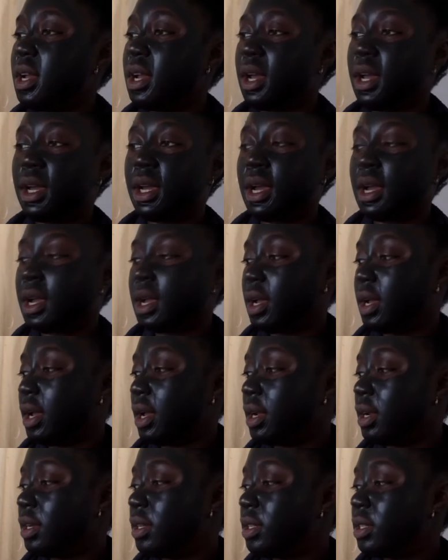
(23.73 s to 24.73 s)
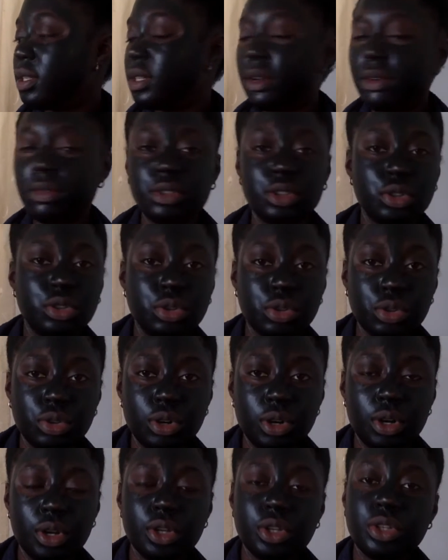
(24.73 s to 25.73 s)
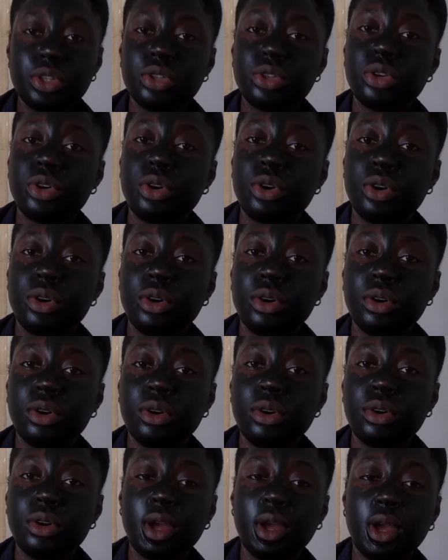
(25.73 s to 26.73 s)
i got i got stuff to do so